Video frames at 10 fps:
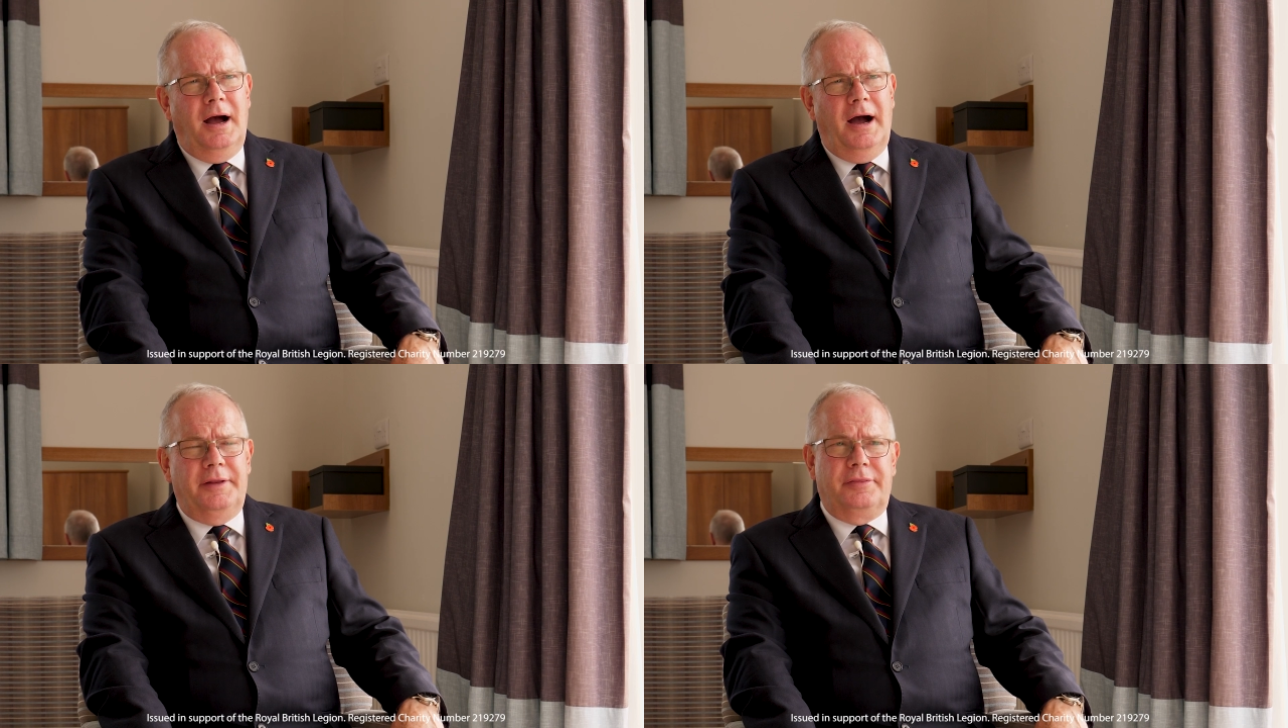
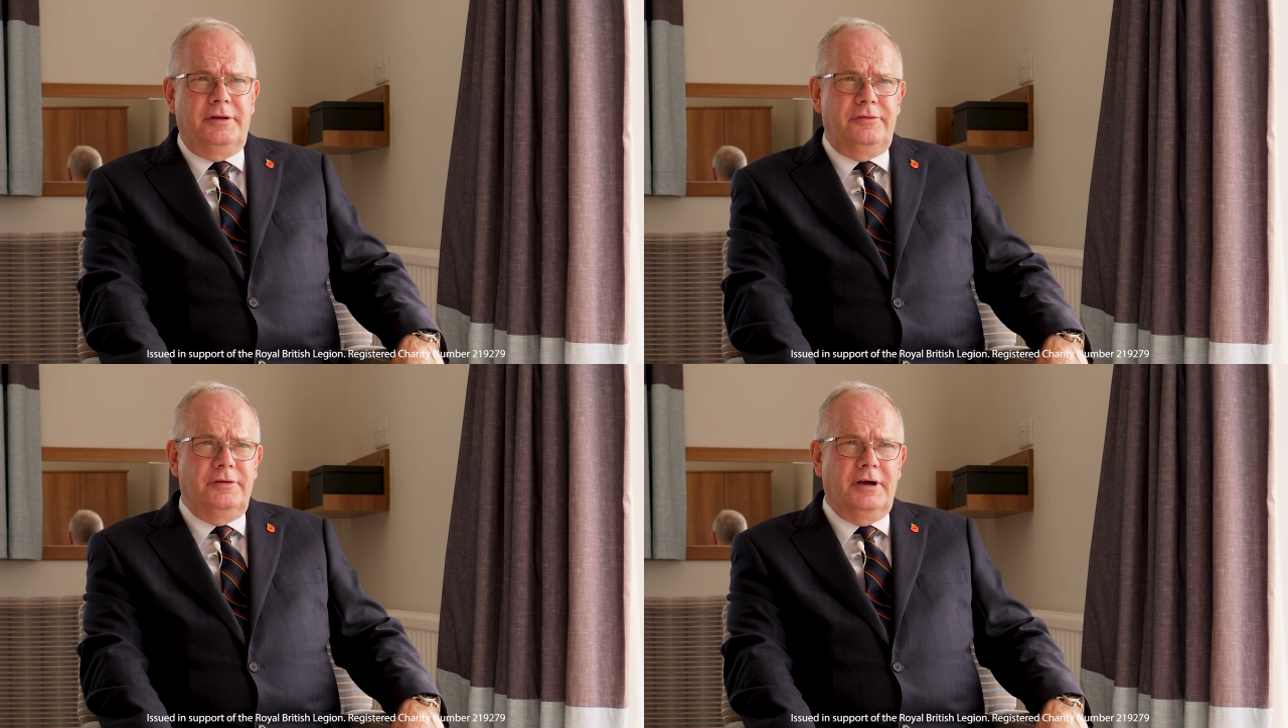I had
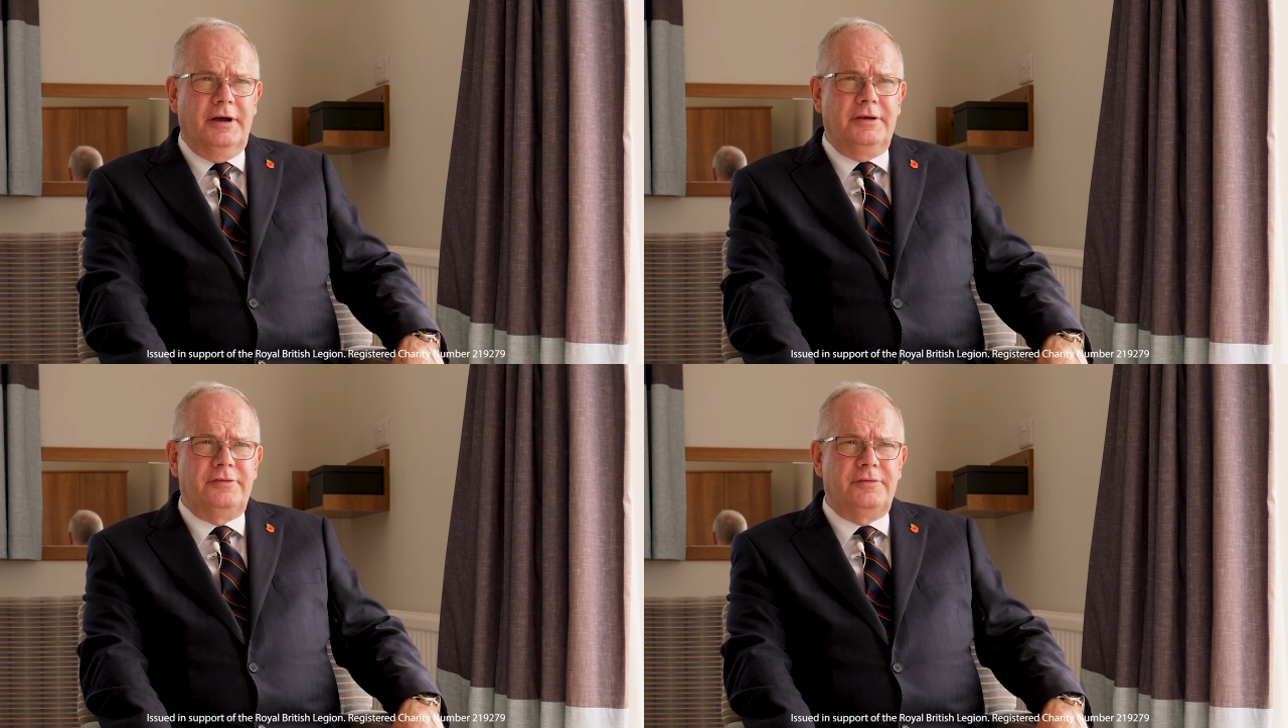32
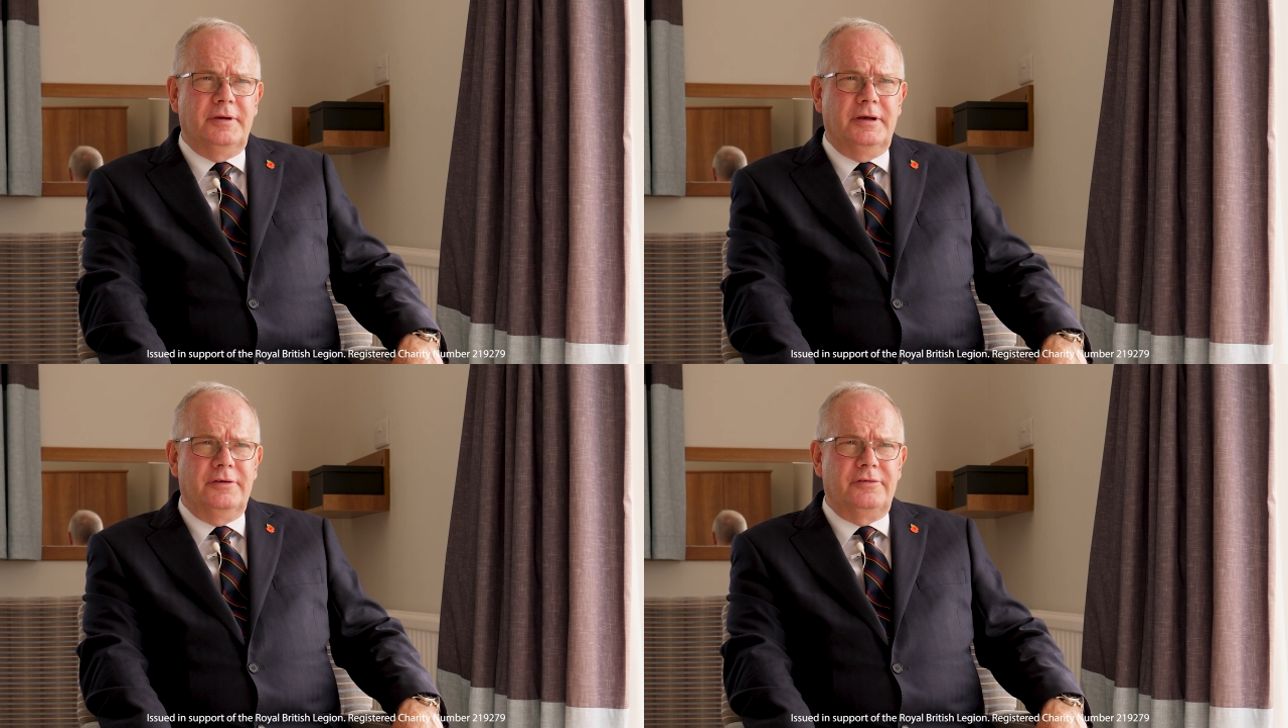guys
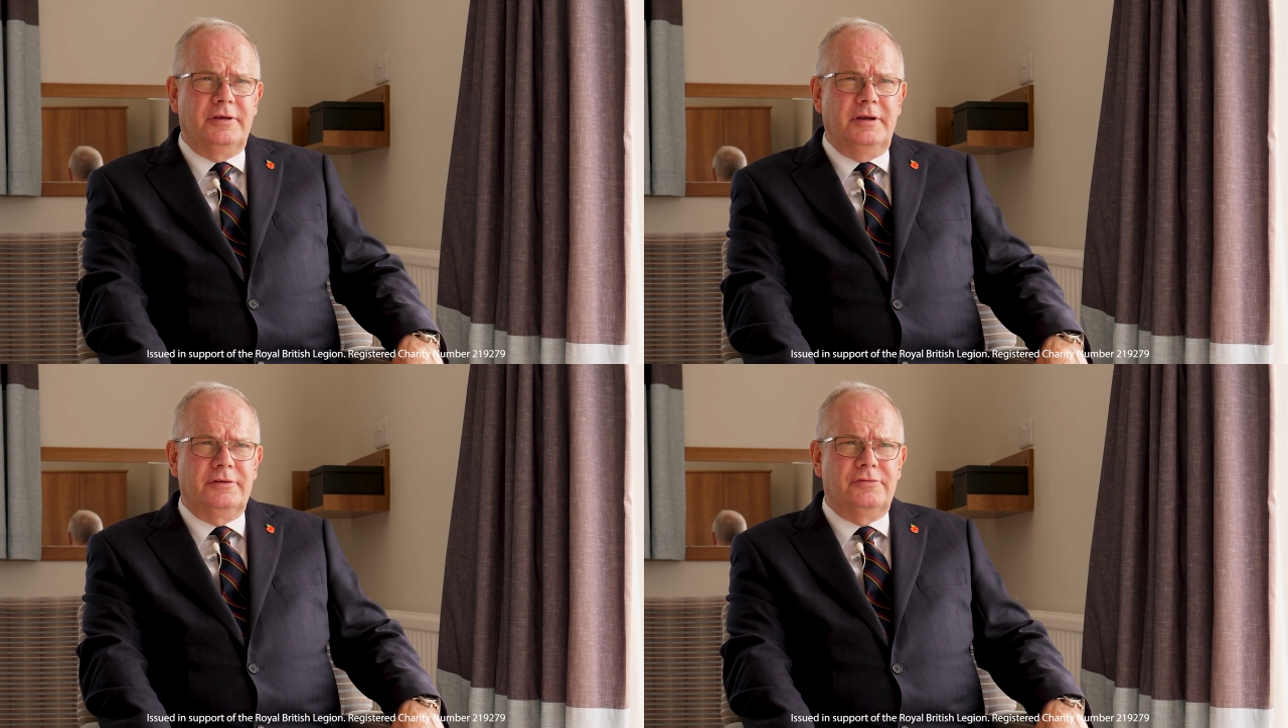as
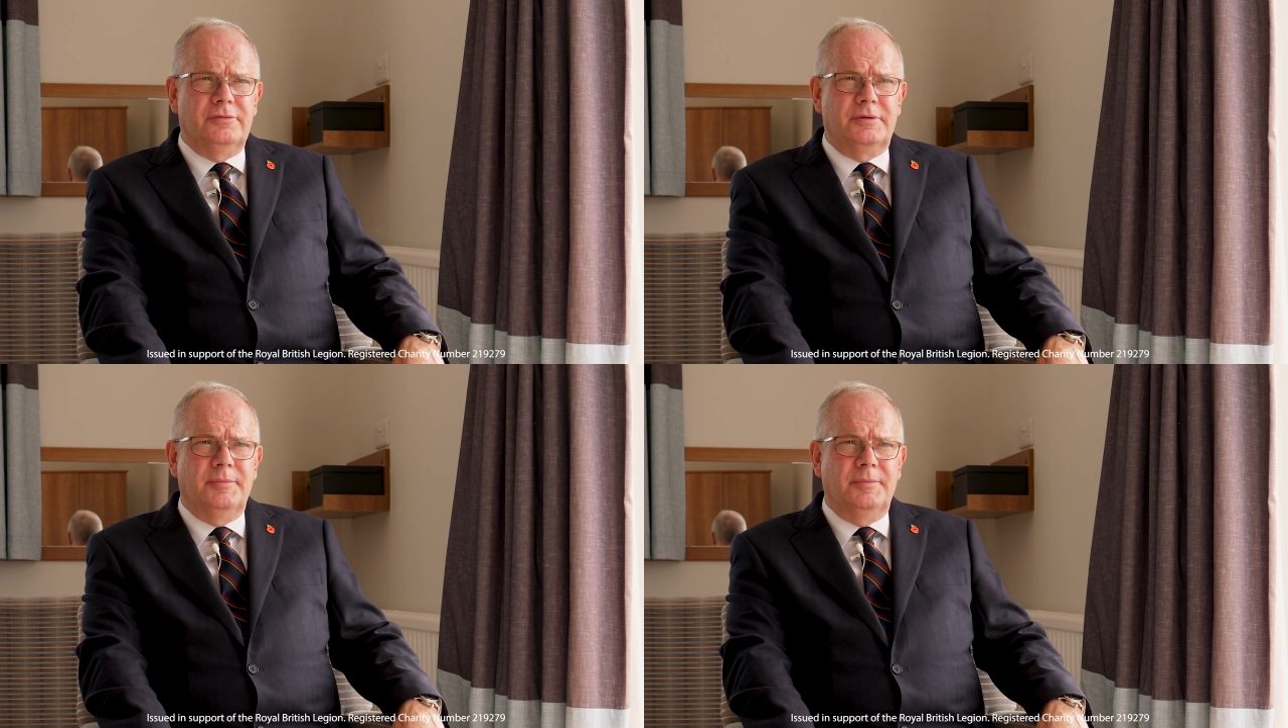a young troop